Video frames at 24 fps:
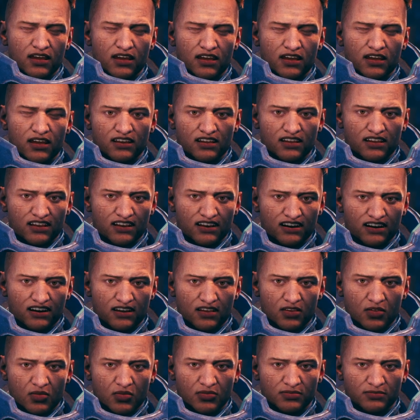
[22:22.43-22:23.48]
Auntie
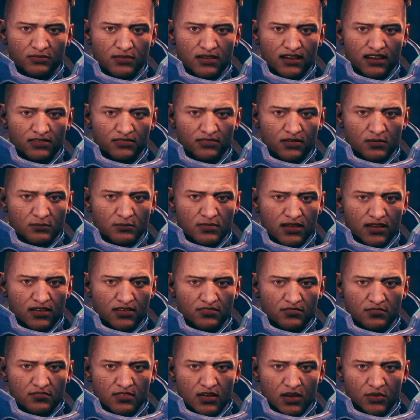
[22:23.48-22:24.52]
Cleo's makes the
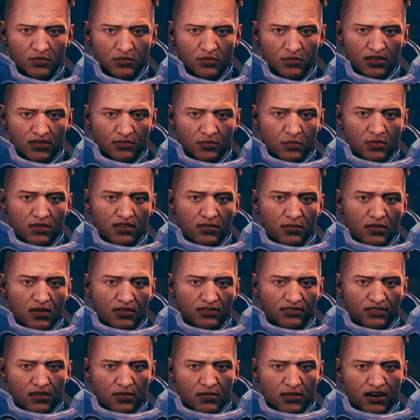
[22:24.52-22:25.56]
best
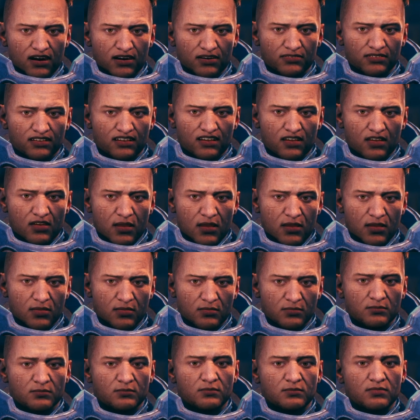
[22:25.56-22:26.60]
pharmaceuticals in Halcyon.
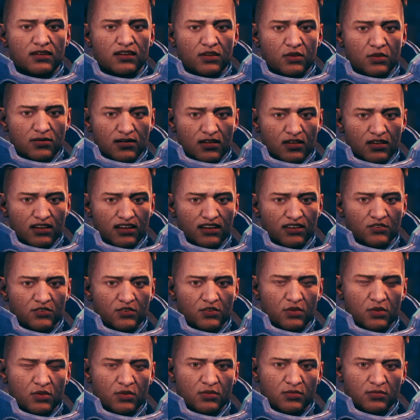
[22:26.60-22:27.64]
Better than
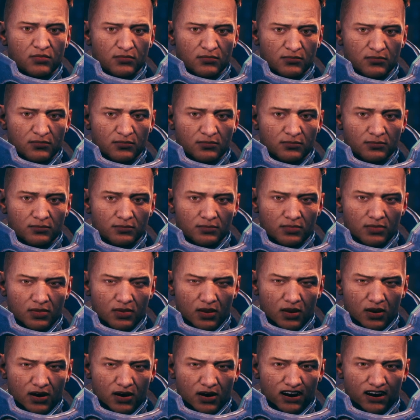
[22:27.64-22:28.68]
nature.
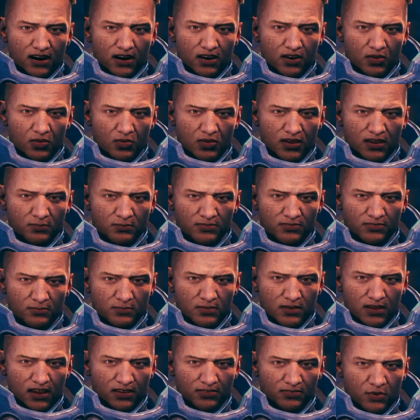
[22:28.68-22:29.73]
Not like that crap
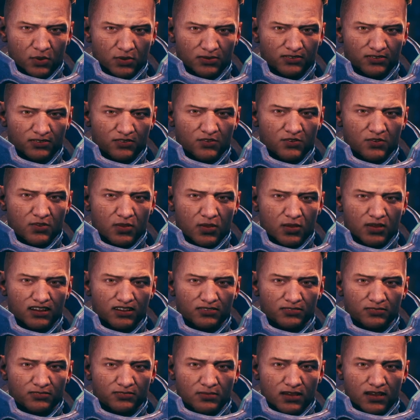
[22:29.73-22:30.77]
spacer's
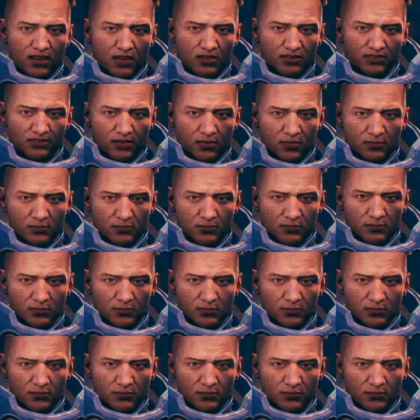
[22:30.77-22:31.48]
choice pedals.